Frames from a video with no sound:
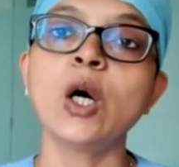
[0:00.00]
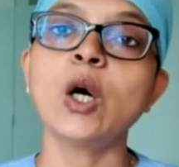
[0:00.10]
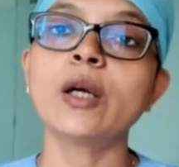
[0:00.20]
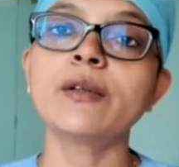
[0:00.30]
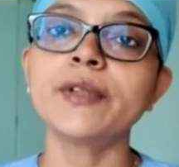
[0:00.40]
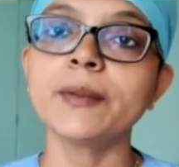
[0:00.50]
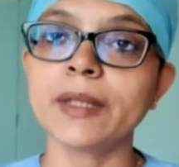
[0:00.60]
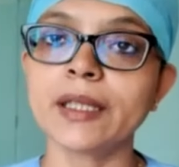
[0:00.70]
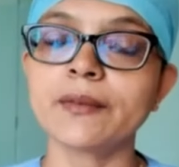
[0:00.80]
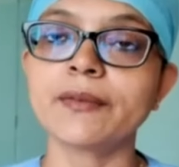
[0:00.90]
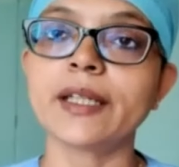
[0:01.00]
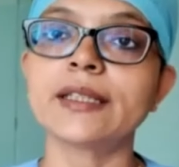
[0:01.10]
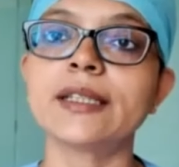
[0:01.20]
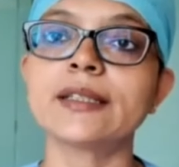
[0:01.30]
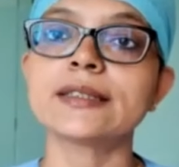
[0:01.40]
on women
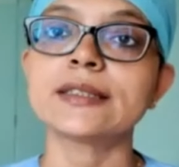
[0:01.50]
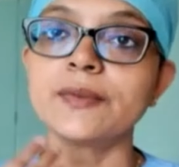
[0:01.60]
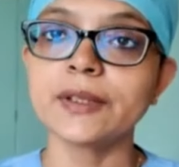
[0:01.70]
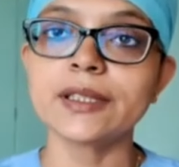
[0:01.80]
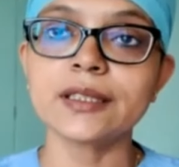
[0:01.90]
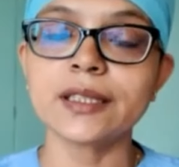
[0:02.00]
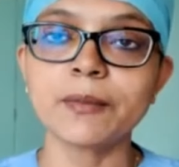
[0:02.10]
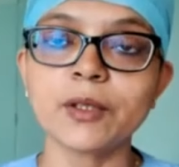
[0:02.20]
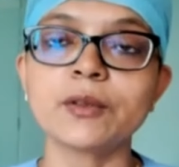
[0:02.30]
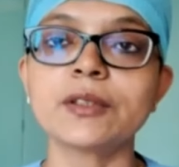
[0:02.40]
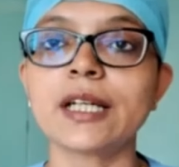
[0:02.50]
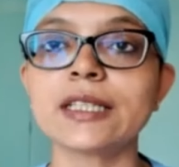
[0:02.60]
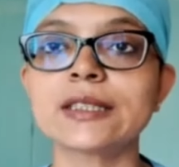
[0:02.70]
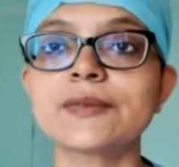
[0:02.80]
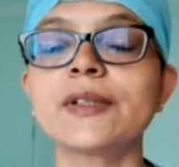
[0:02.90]
where there is difficult embryo
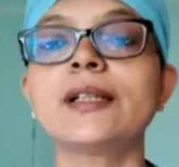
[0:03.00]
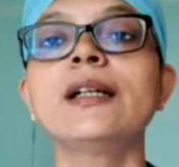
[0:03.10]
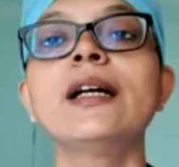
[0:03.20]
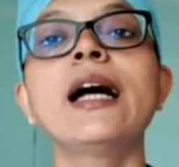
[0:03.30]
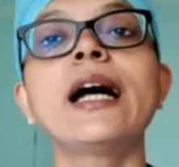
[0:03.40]
transfer,